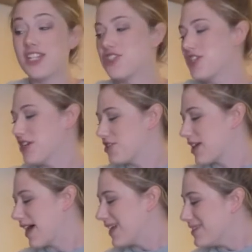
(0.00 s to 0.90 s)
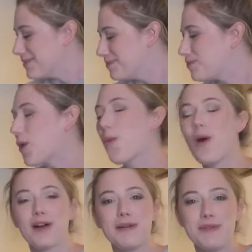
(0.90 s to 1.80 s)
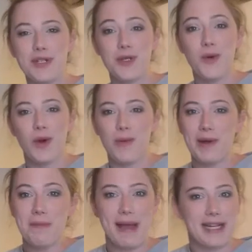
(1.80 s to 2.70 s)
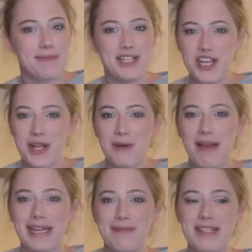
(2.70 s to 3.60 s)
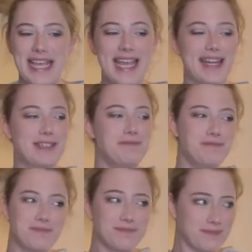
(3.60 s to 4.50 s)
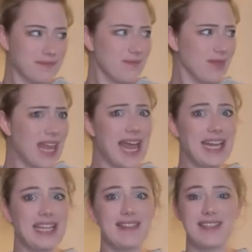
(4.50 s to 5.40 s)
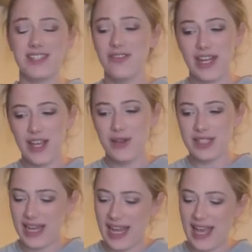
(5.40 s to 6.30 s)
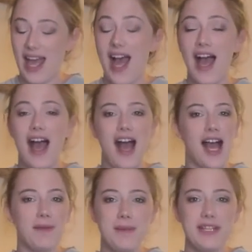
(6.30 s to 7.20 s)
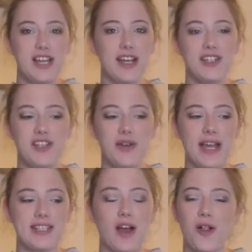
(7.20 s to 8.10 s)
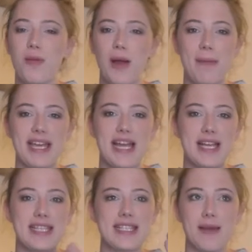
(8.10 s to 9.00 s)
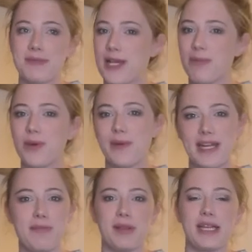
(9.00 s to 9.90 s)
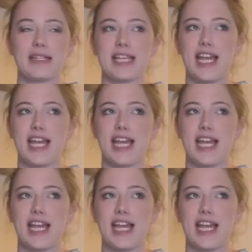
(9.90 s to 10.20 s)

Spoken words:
Cheers, guys. Welcome back to my channel. My name is Hannah, and in this video today, I'm going to be talking to you guys all about my September reading plans.